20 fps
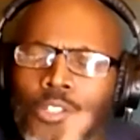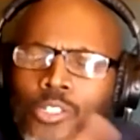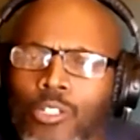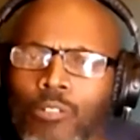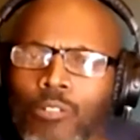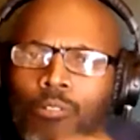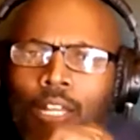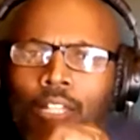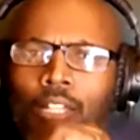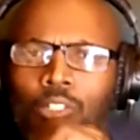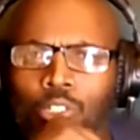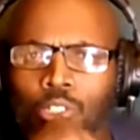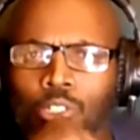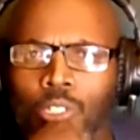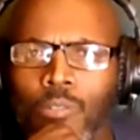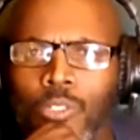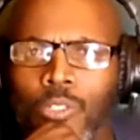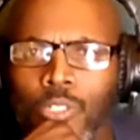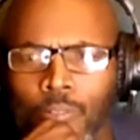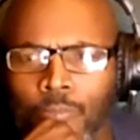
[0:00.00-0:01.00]
How's your
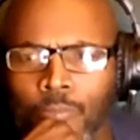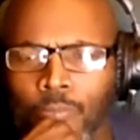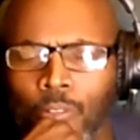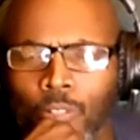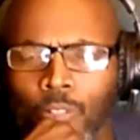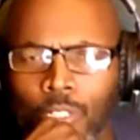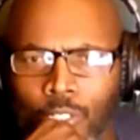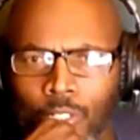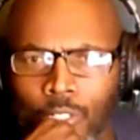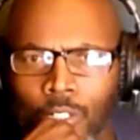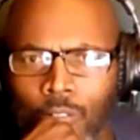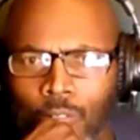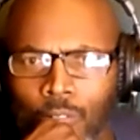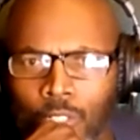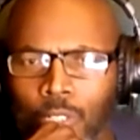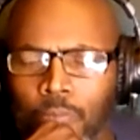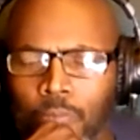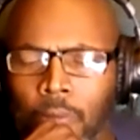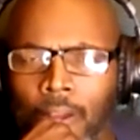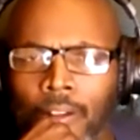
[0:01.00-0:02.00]
relationship with
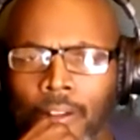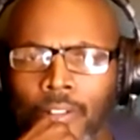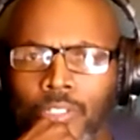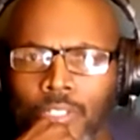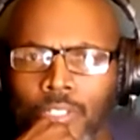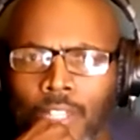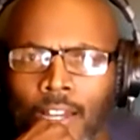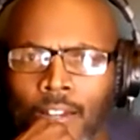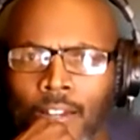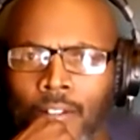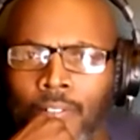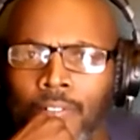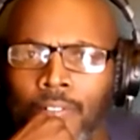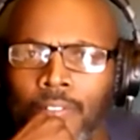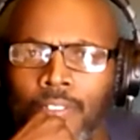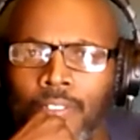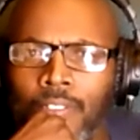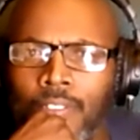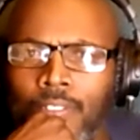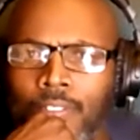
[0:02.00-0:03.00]
your parents
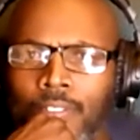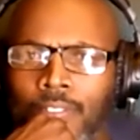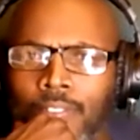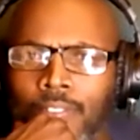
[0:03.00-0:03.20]
now?